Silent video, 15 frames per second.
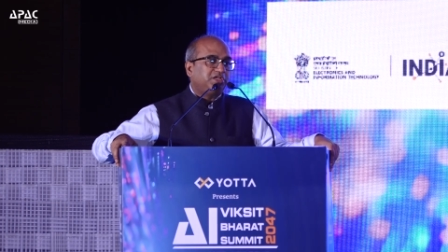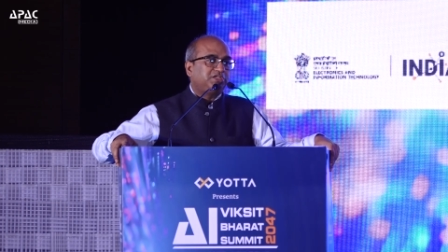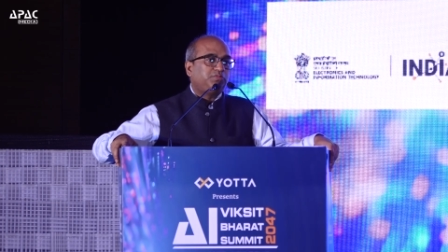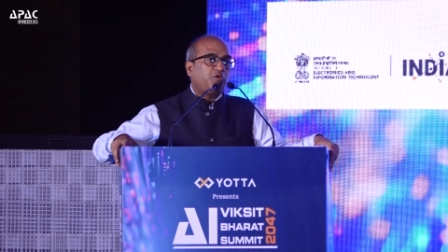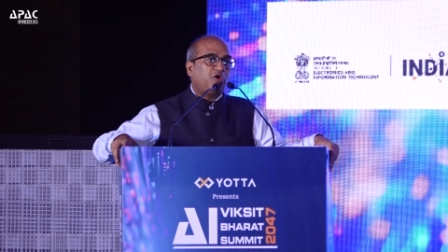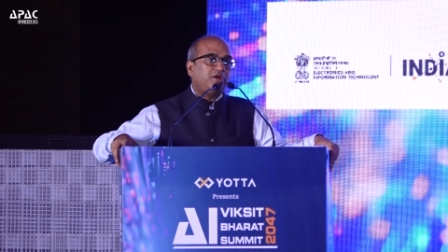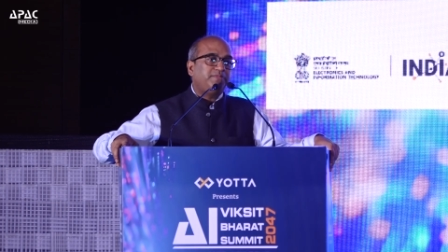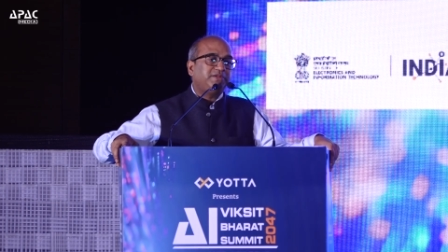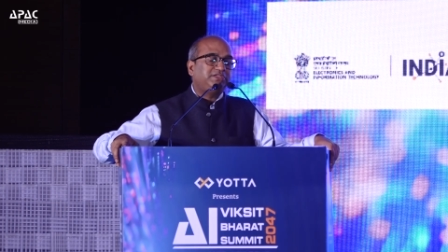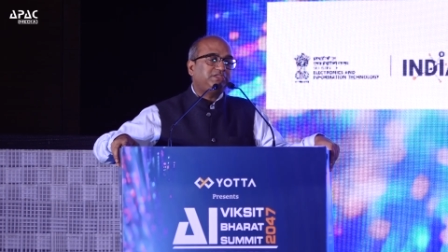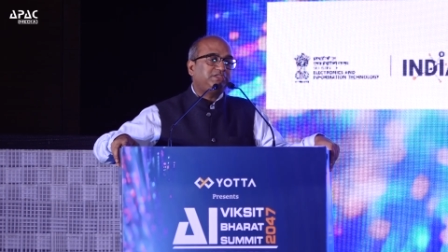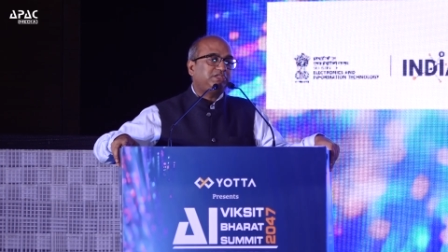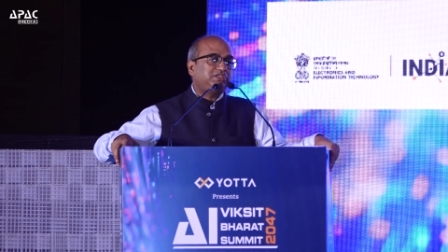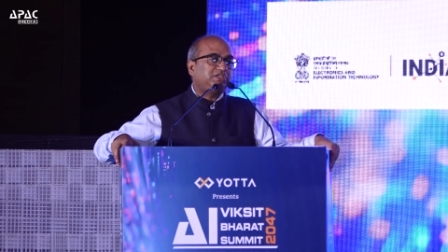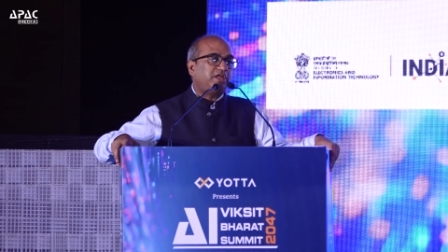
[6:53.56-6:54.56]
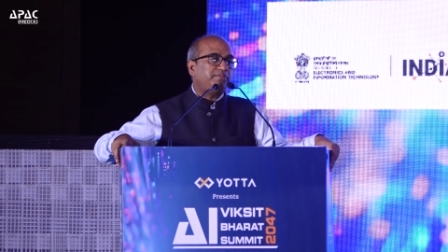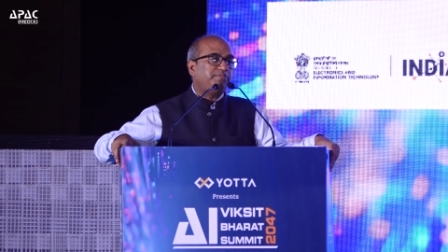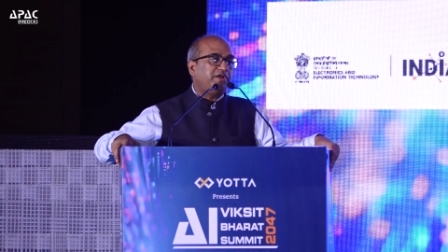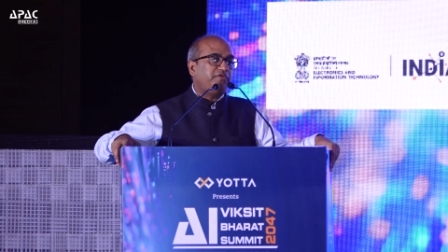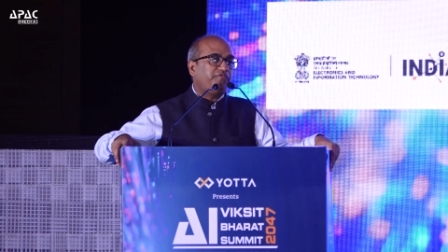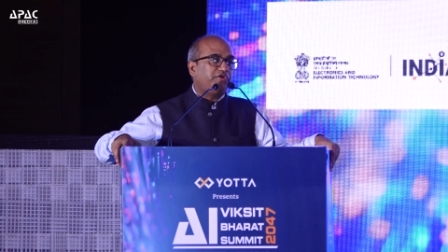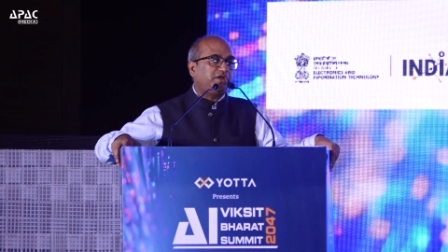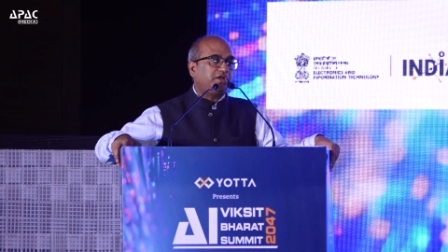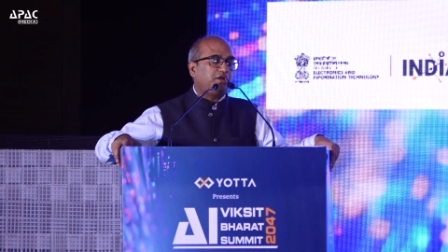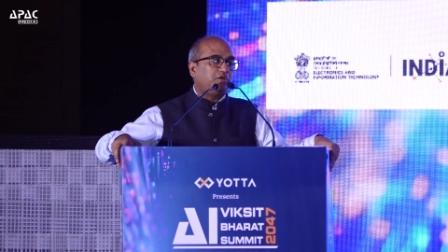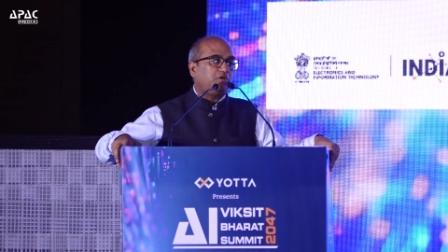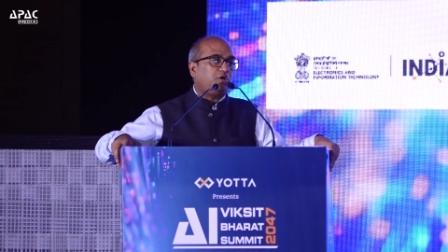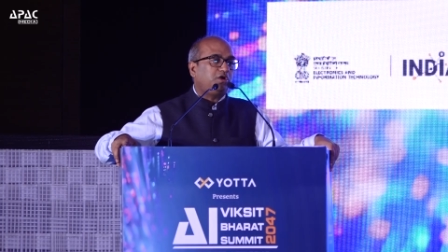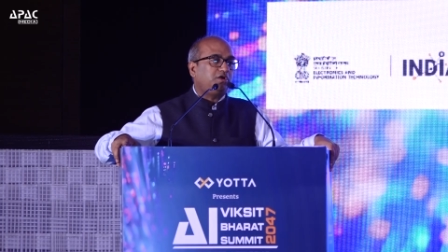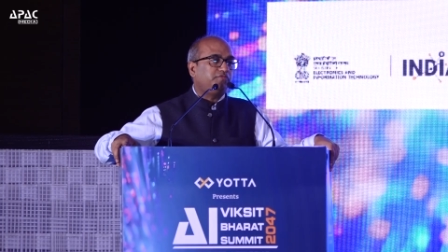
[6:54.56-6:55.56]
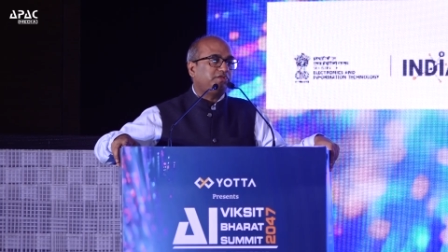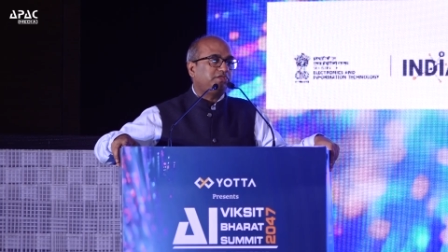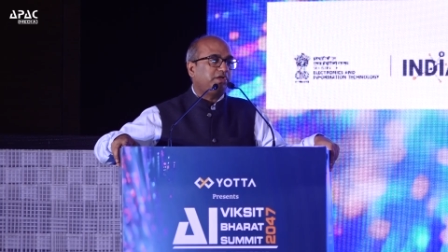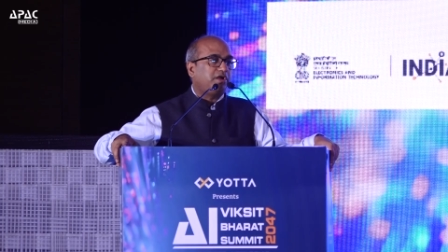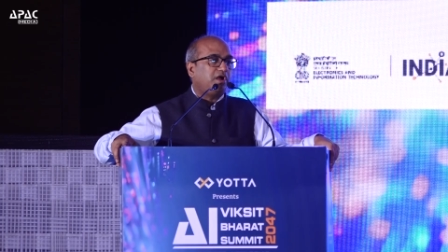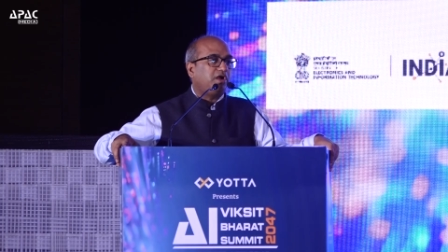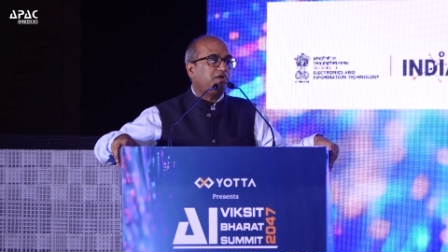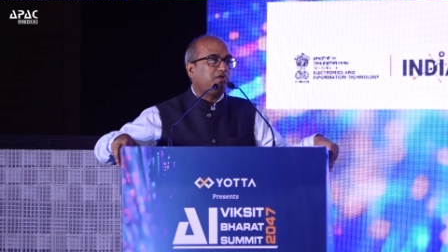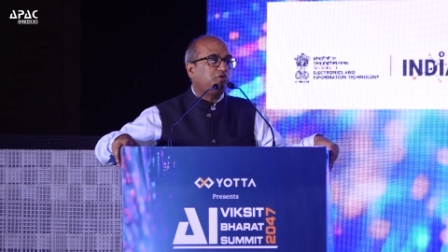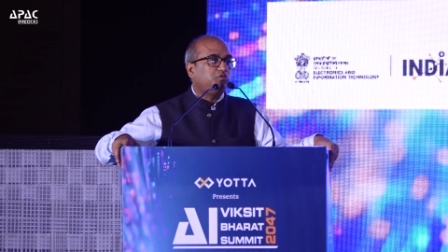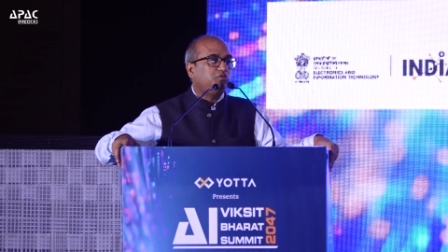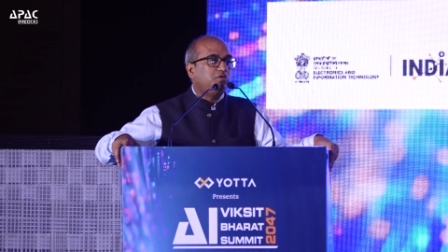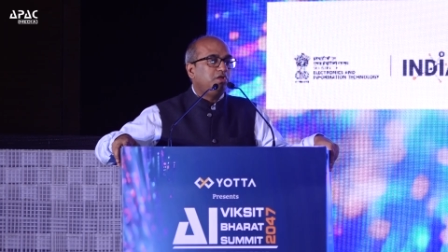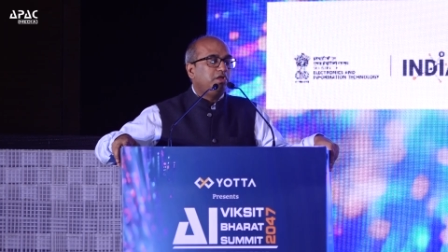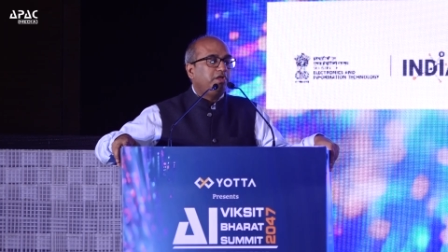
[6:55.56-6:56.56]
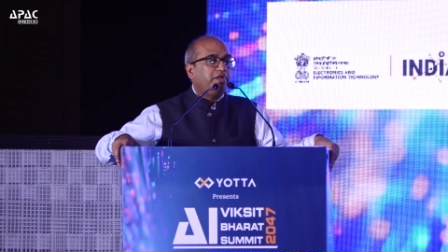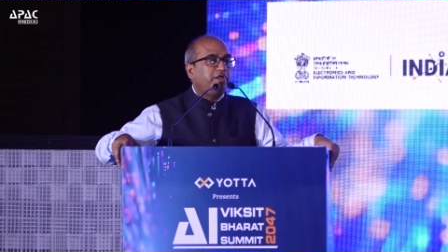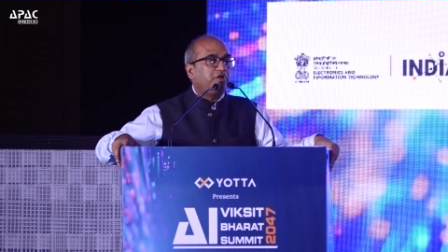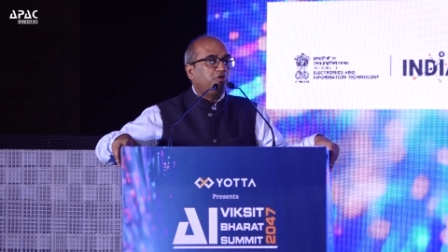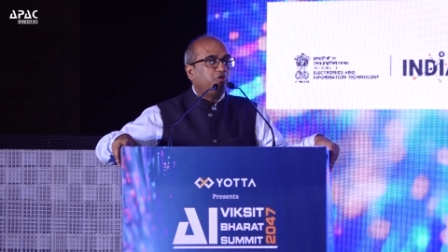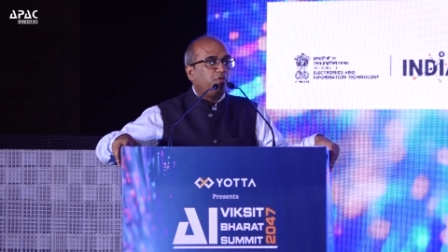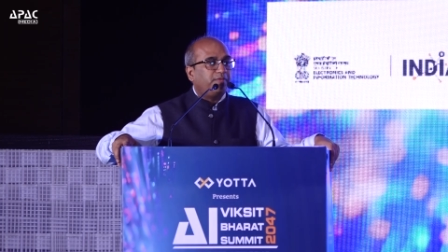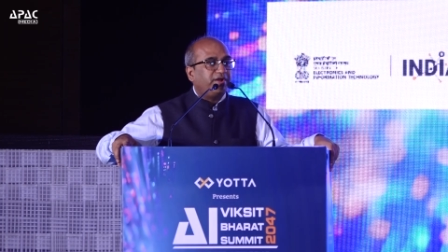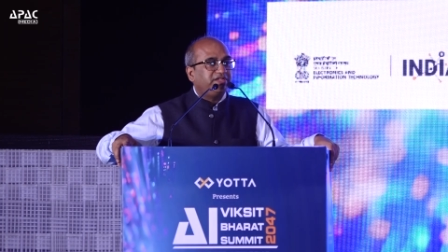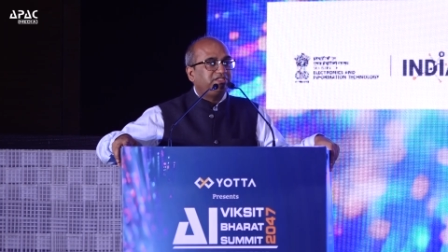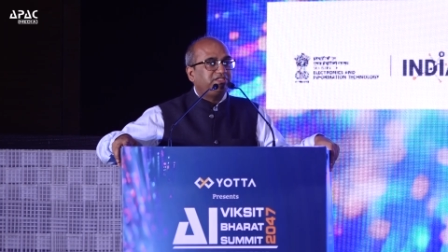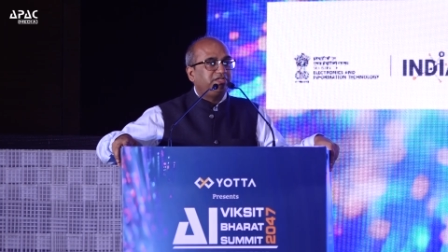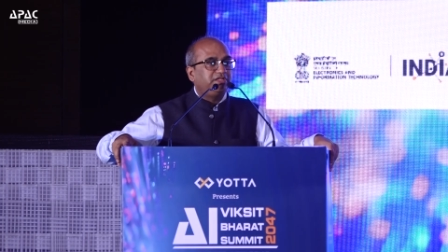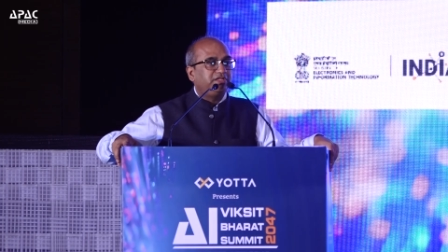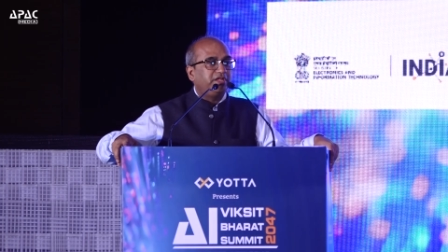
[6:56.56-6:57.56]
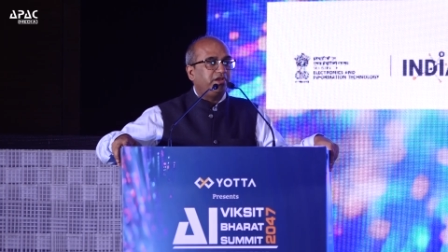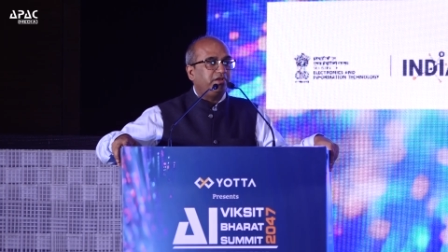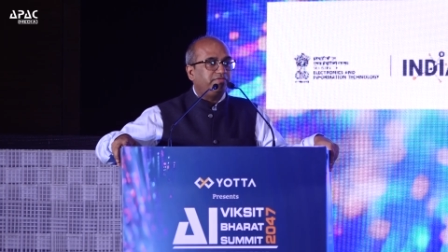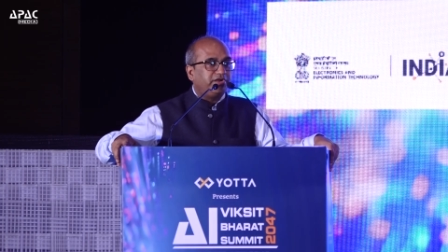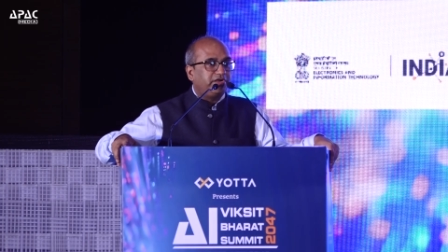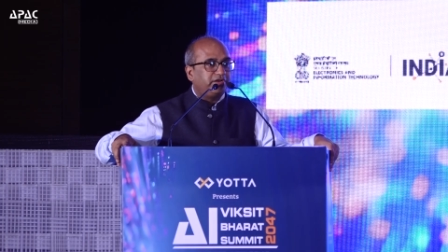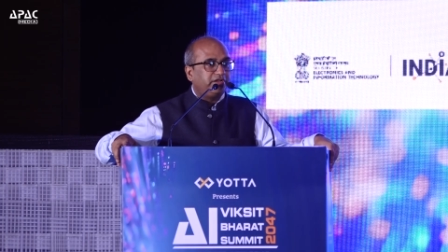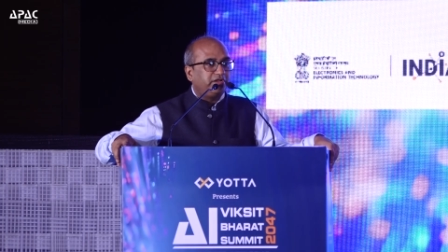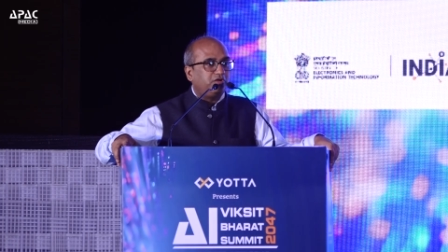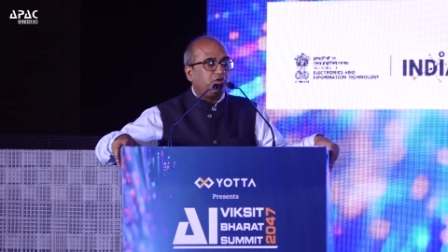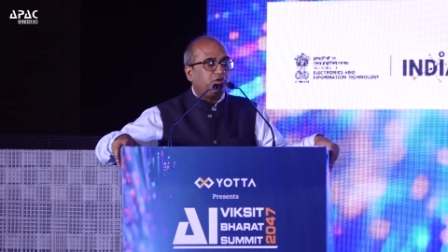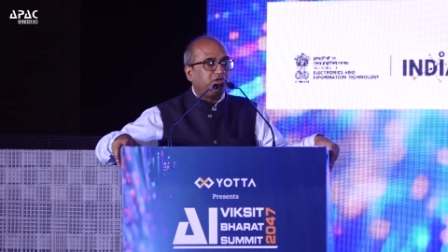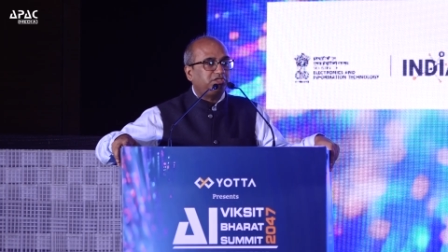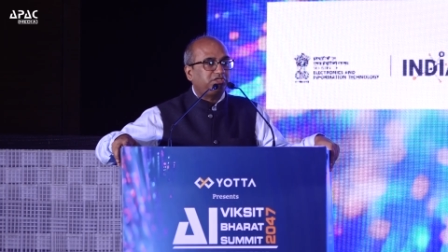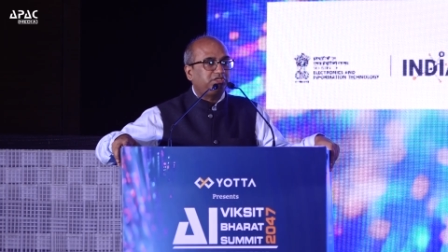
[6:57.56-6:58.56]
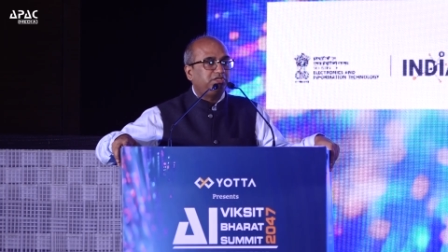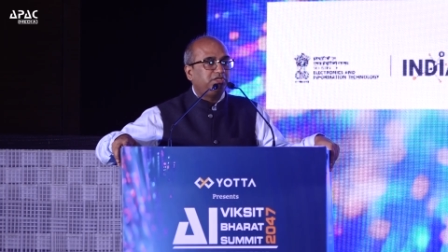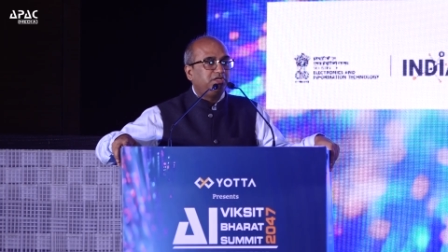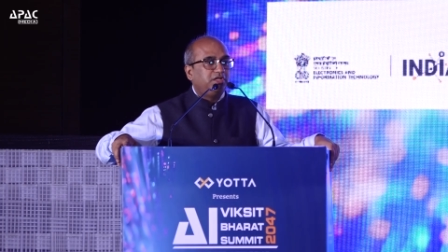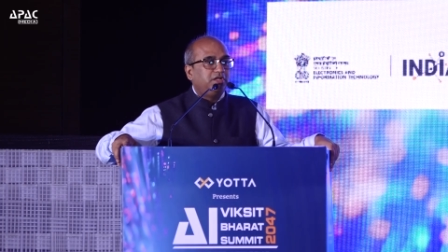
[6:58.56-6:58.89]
Small businesses can benefit a lot with regard to economizing their inventory cost,